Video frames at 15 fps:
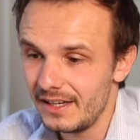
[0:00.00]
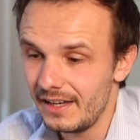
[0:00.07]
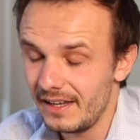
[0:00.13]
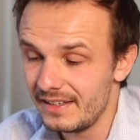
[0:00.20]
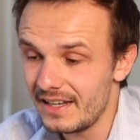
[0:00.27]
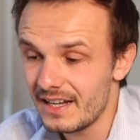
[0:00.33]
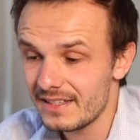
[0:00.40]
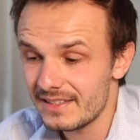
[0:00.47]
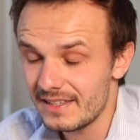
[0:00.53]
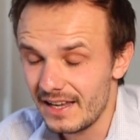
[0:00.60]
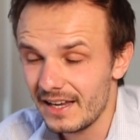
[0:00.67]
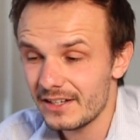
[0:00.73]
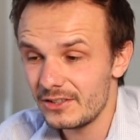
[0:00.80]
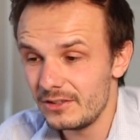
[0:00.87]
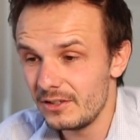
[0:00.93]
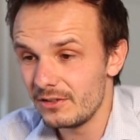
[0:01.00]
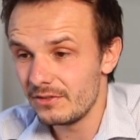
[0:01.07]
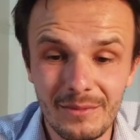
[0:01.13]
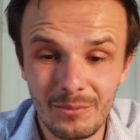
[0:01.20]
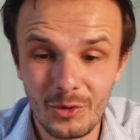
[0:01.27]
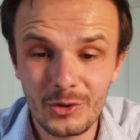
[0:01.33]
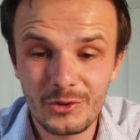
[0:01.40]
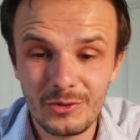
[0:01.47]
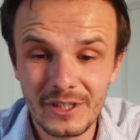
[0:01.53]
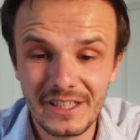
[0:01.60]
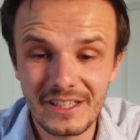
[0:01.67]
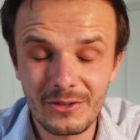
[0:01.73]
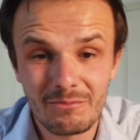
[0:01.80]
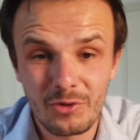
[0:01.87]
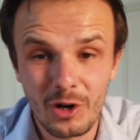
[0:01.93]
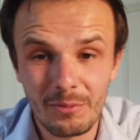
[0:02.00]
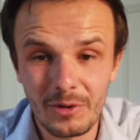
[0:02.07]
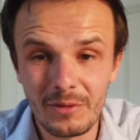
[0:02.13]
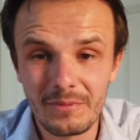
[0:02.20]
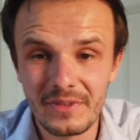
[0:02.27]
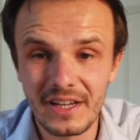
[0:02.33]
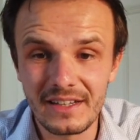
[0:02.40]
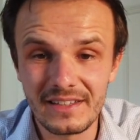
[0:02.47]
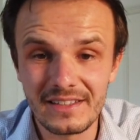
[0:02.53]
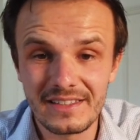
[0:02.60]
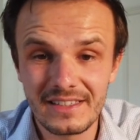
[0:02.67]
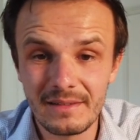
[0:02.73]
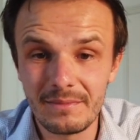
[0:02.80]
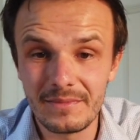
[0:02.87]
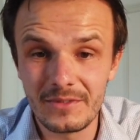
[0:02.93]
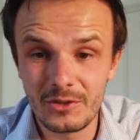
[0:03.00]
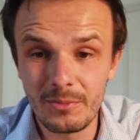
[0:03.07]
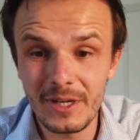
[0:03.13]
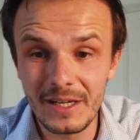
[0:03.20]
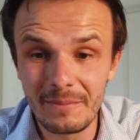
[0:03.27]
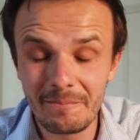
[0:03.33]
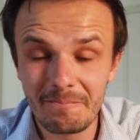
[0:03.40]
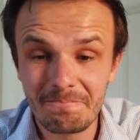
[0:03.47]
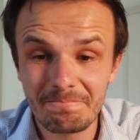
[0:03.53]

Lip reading: And that's actually a more tricky problem than it seemed to be.